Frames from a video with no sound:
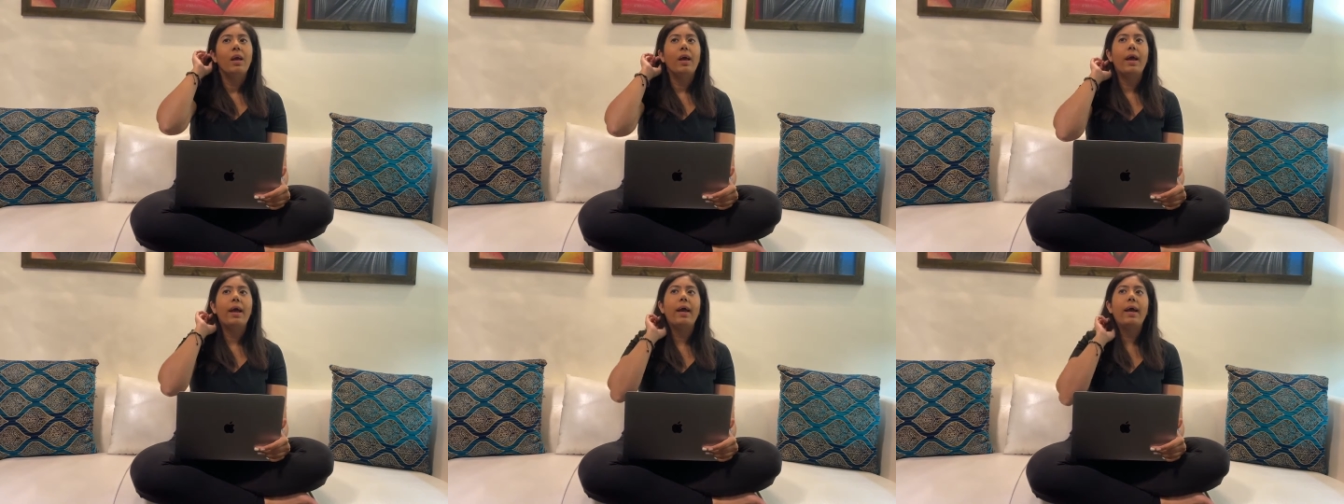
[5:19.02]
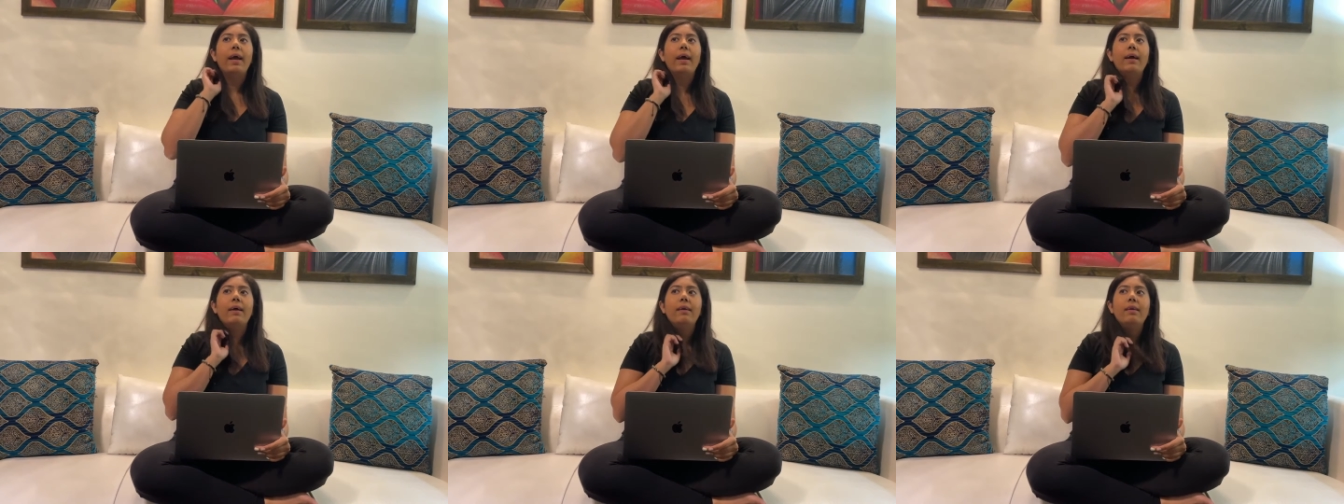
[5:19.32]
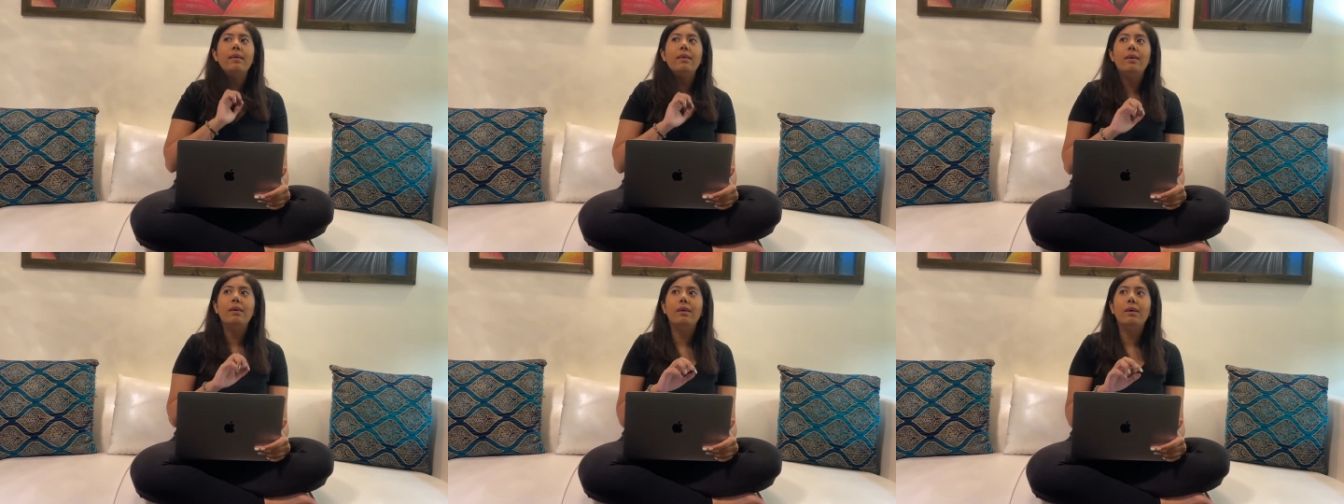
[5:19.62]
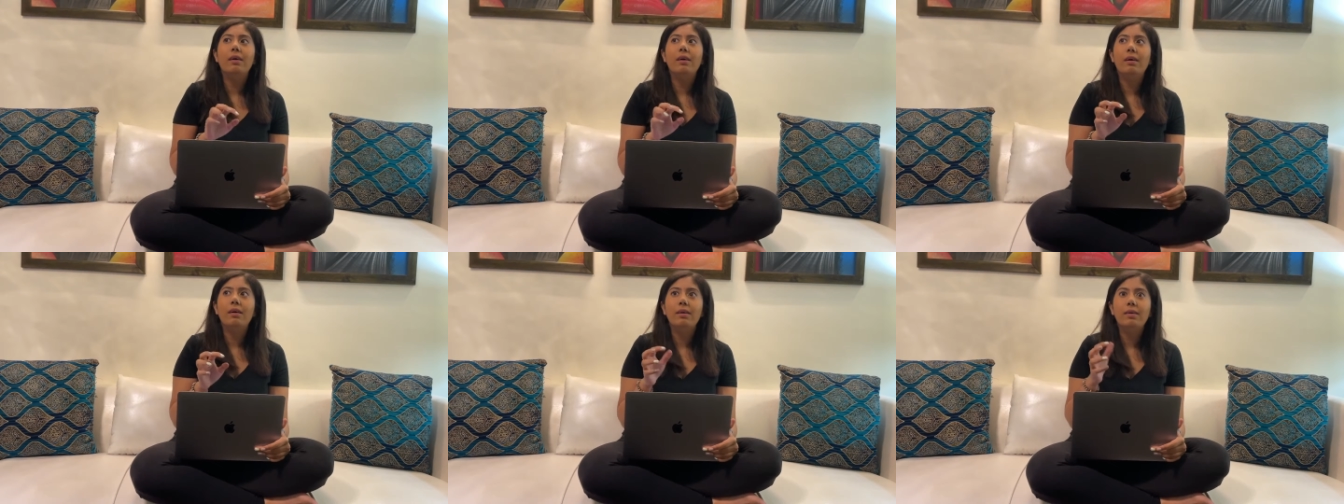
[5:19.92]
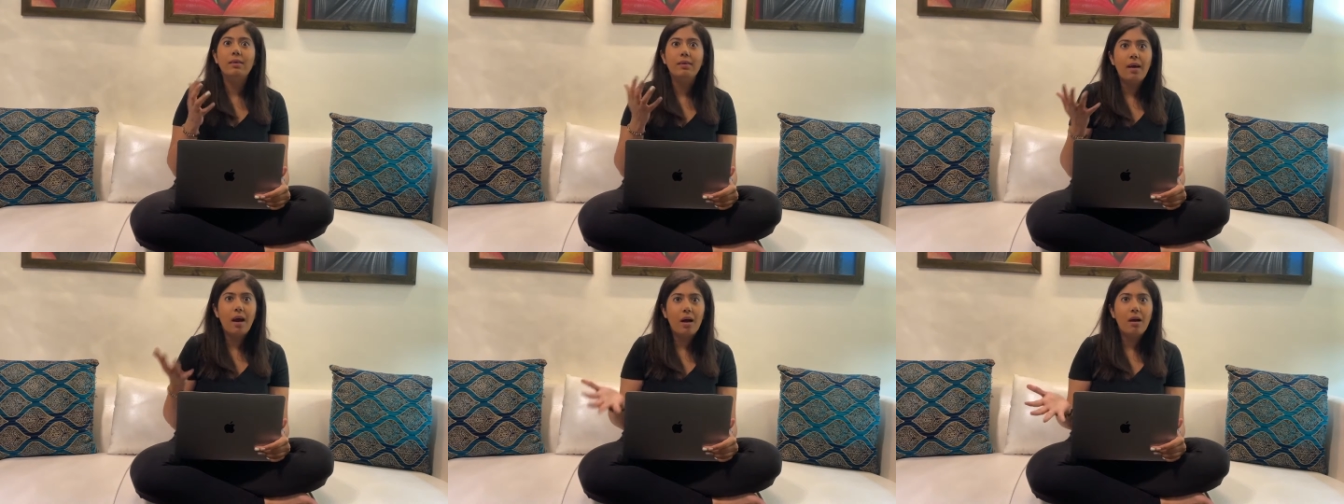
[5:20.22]
And
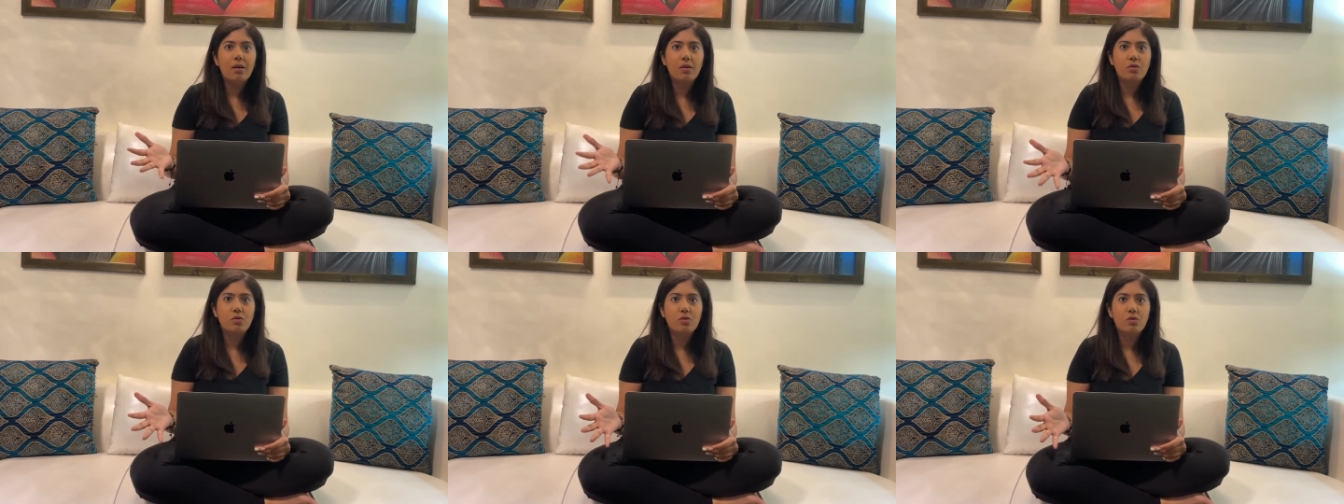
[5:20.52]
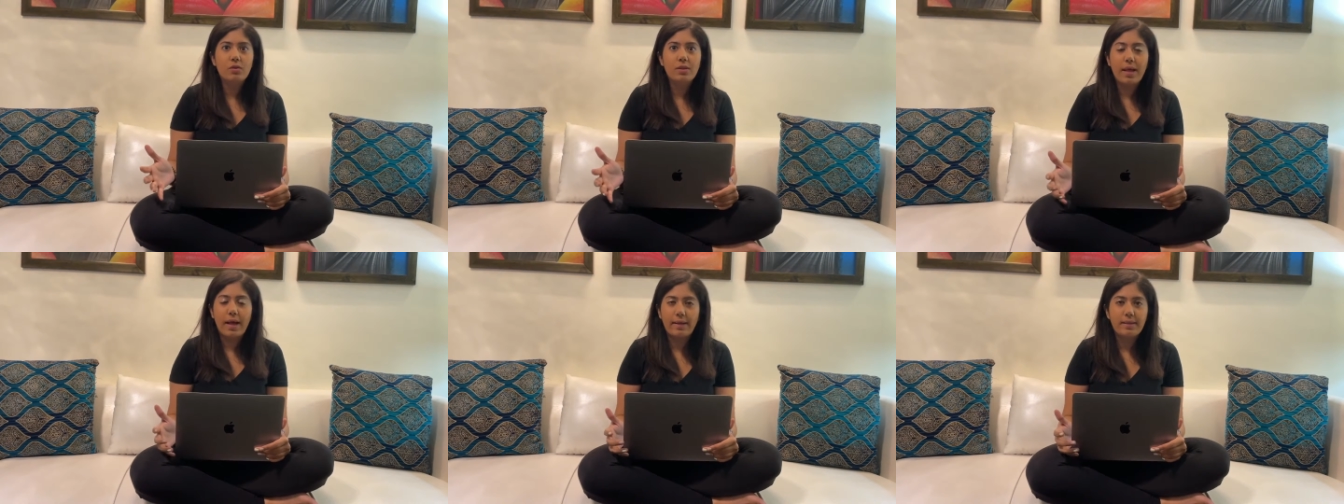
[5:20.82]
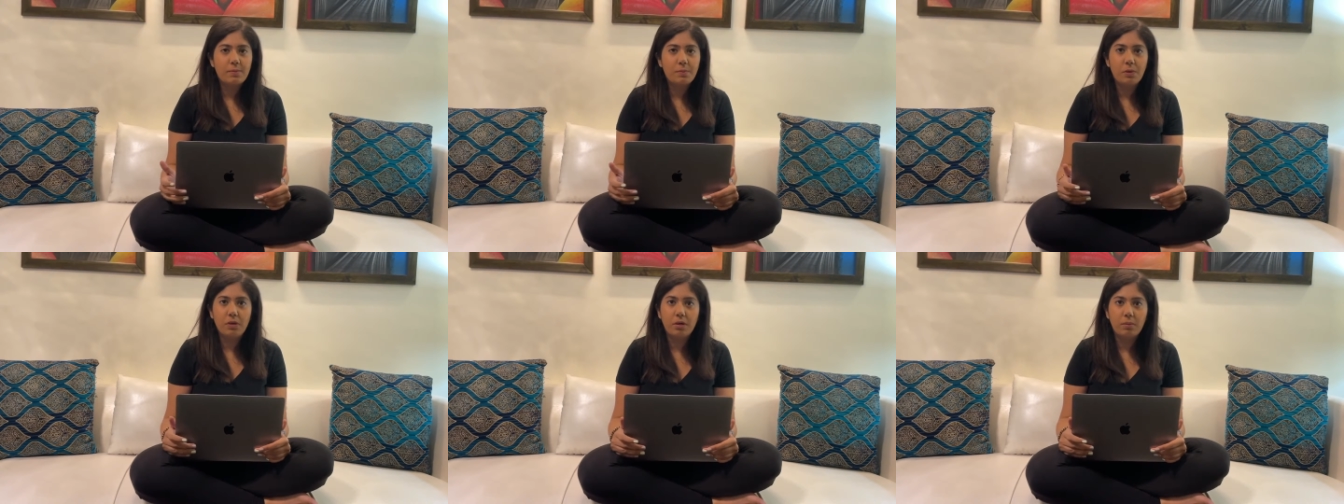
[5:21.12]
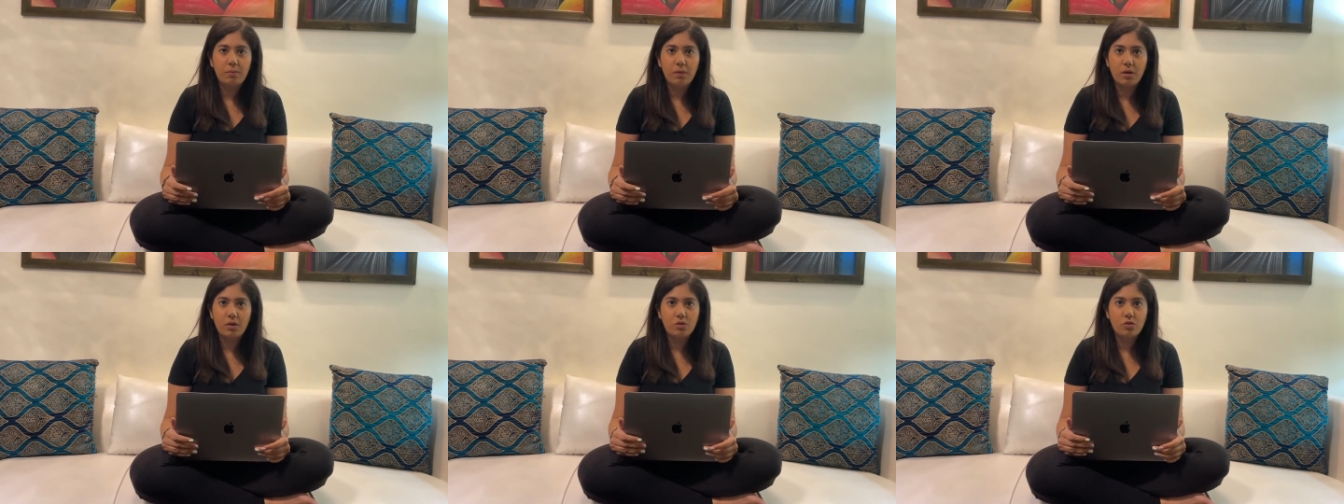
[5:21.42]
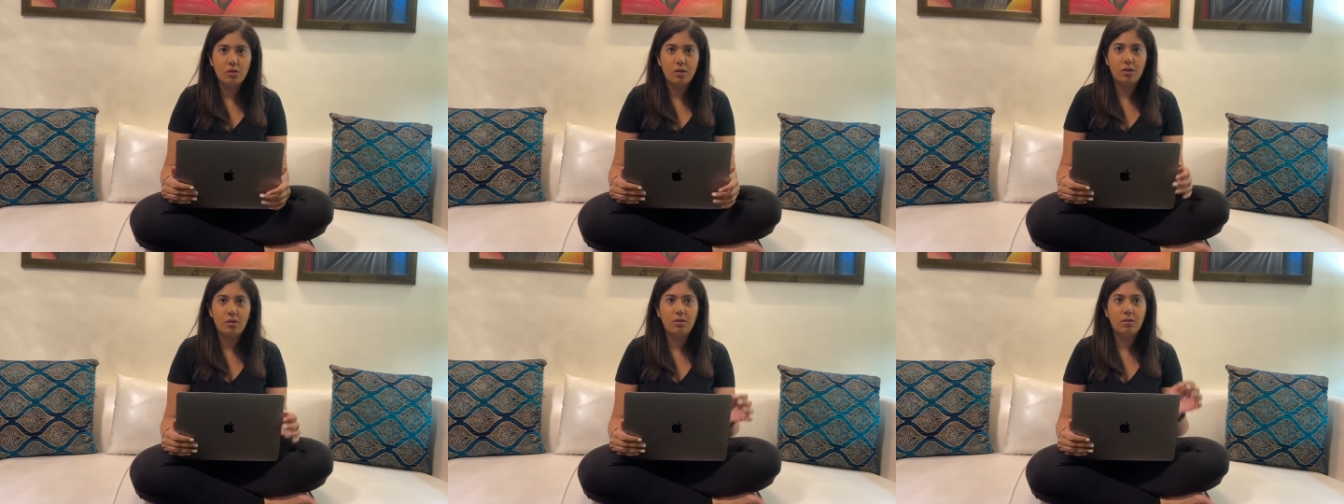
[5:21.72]
uh, yeah, so that's pretty
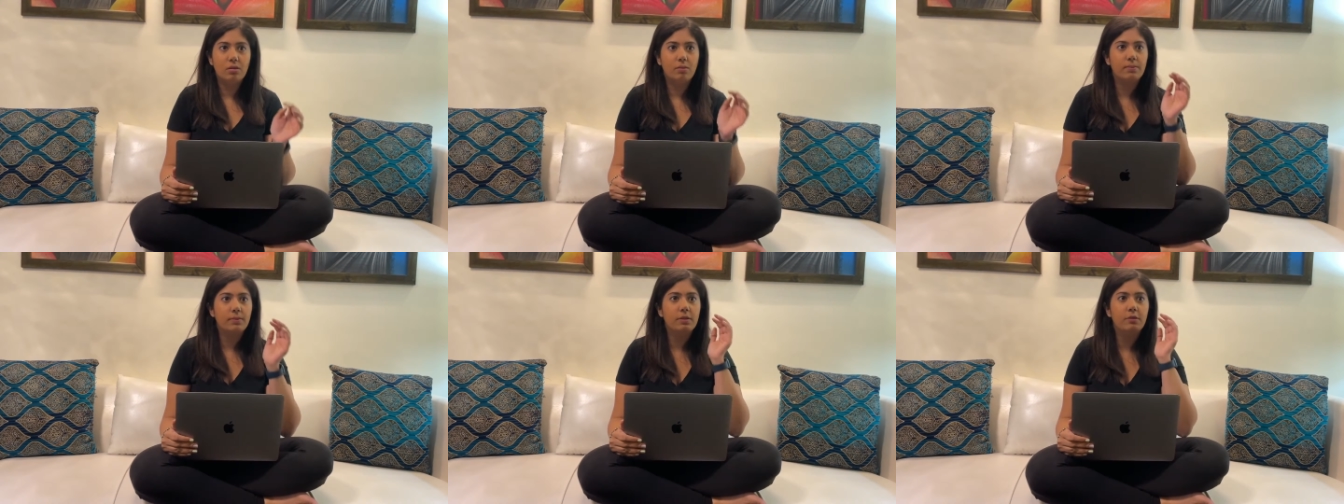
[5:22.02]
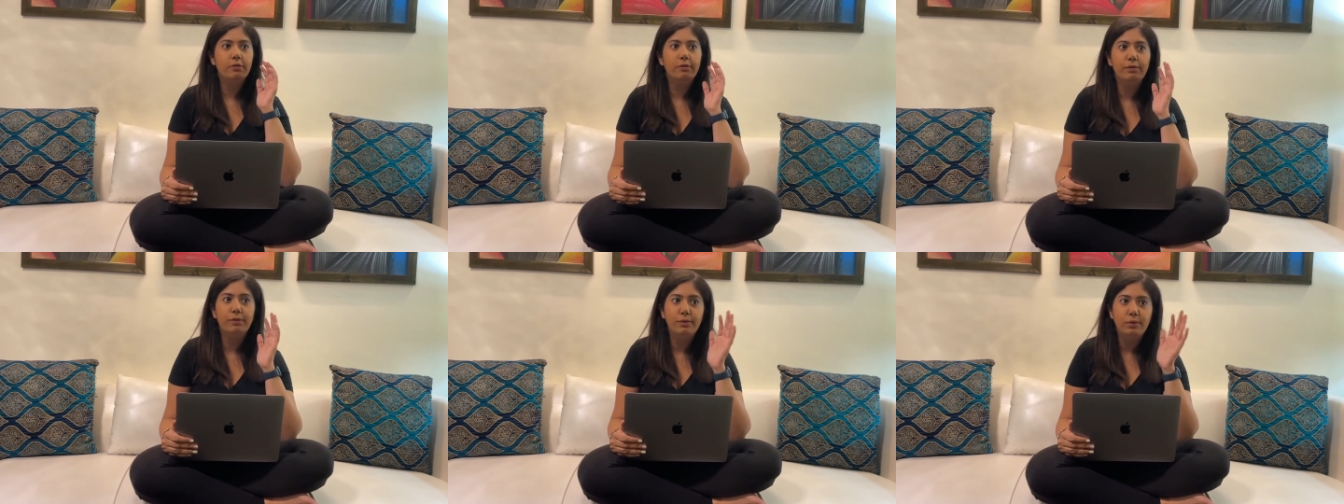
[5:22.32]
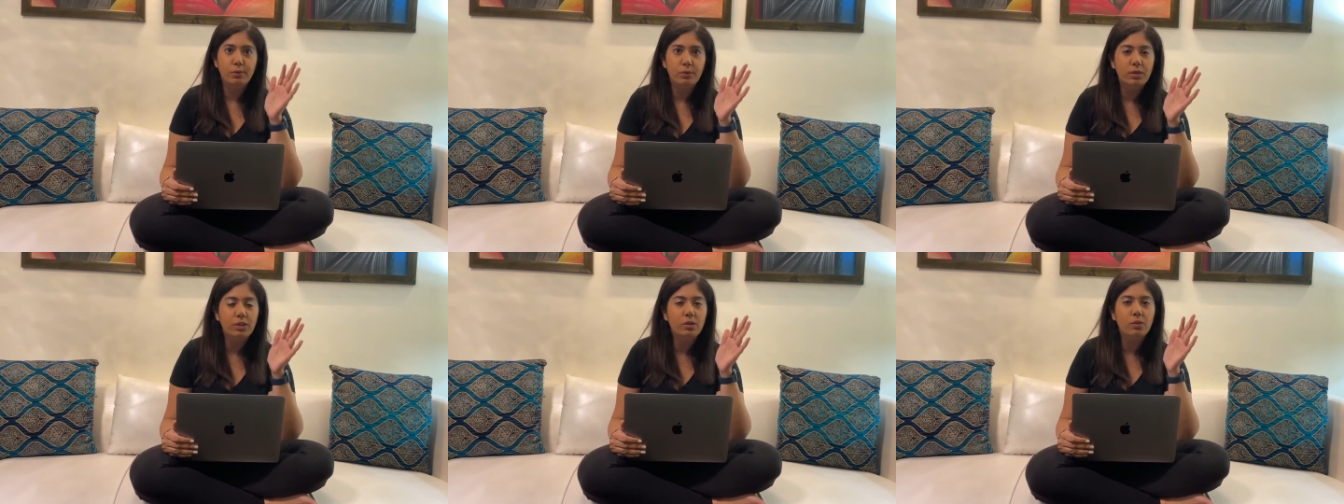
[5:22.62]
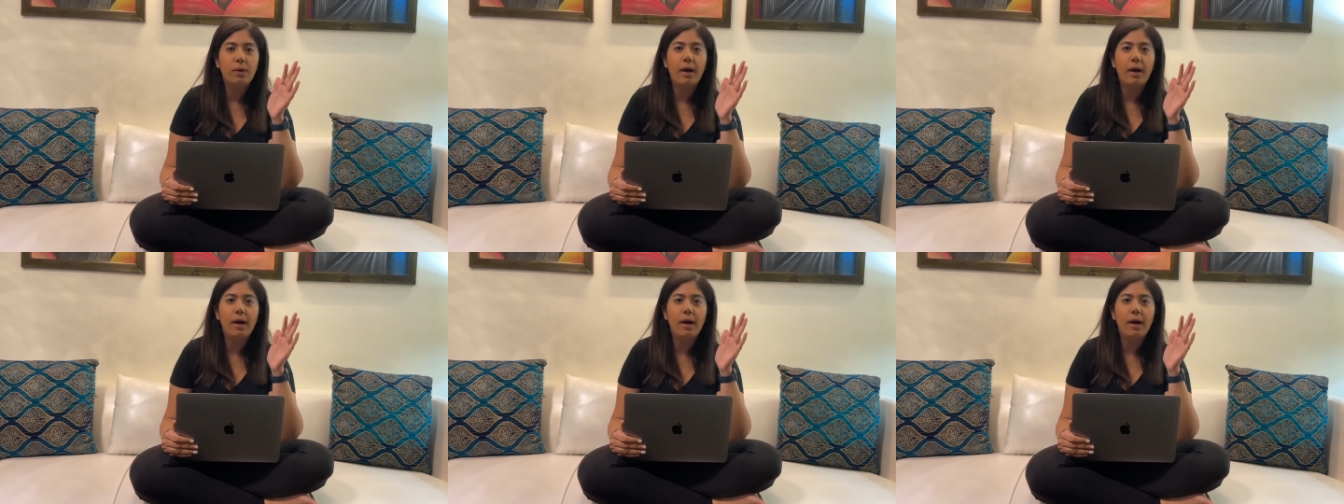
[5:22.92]
much in terms of food.